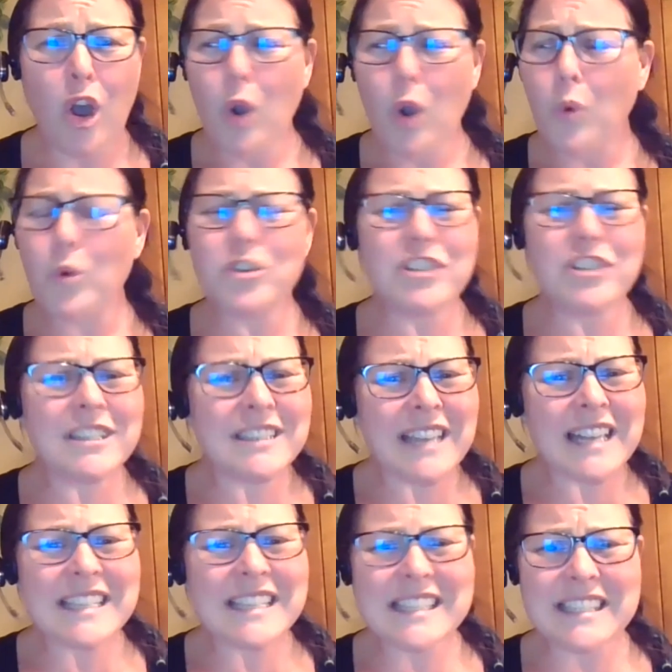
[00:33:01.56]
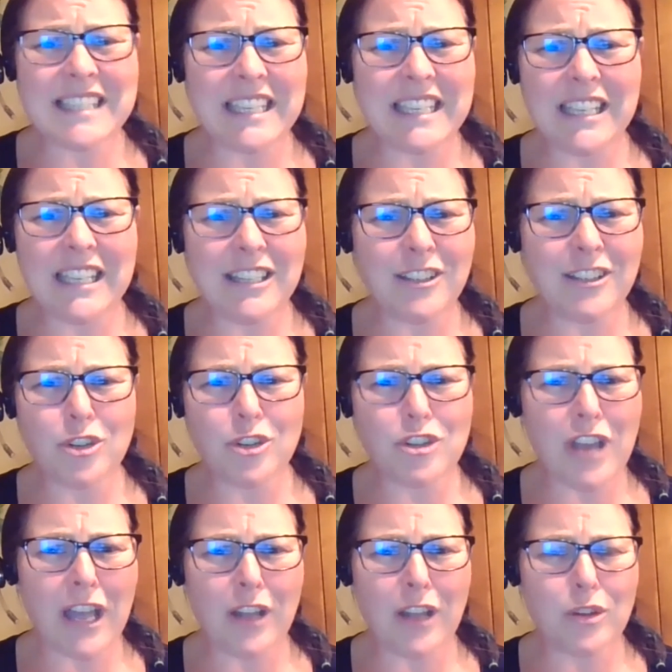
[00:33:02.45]
we're just not seeing your
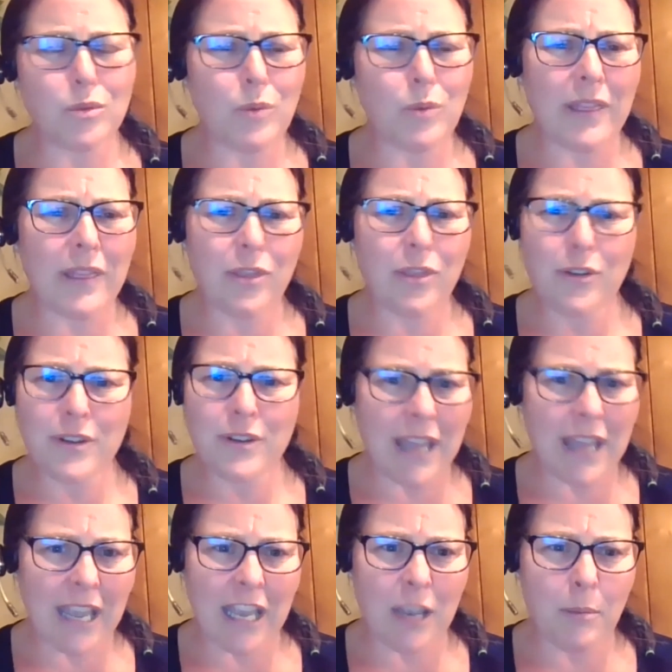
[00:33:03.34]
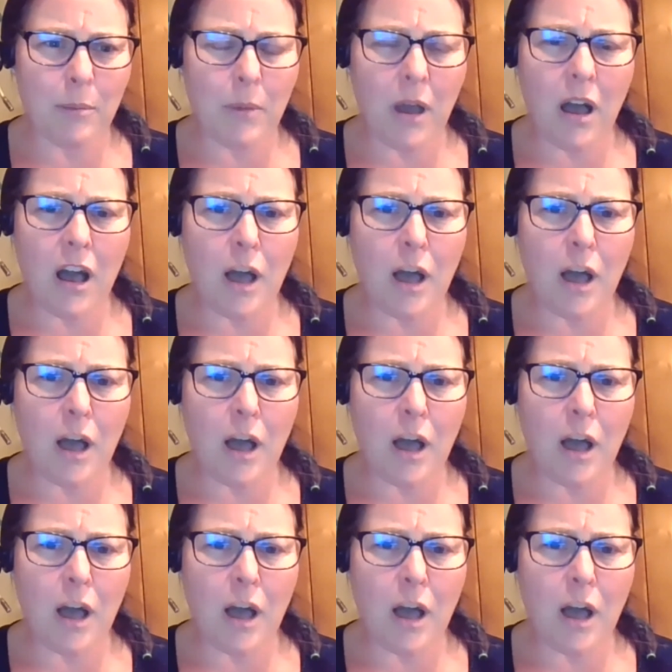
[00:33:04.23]
child write their name.